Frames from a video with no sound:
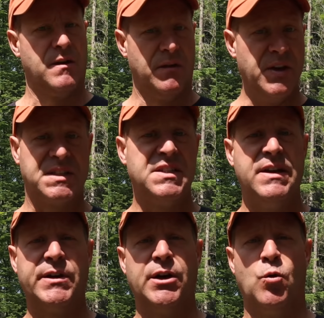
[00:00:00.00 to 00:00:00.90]
this is
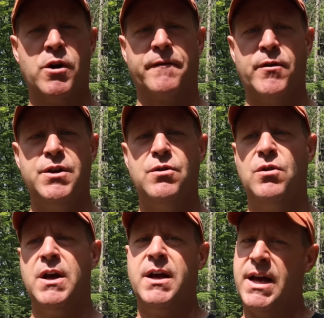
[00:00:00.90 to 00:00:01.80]
even going to work for you,
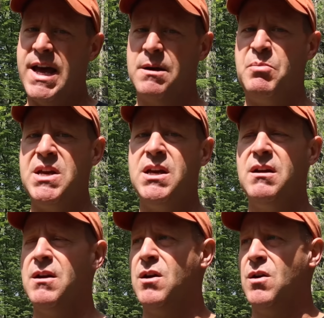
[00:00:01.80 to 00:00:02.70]
and
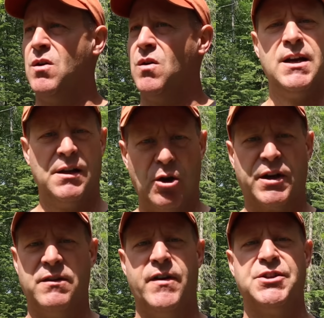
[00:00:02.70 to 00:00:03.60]
B, look
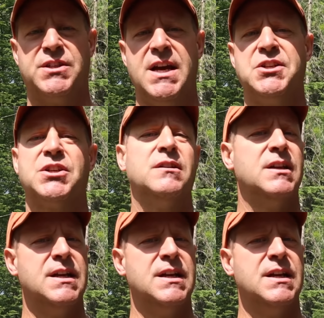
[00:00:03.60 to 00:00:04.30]
at the vegetation.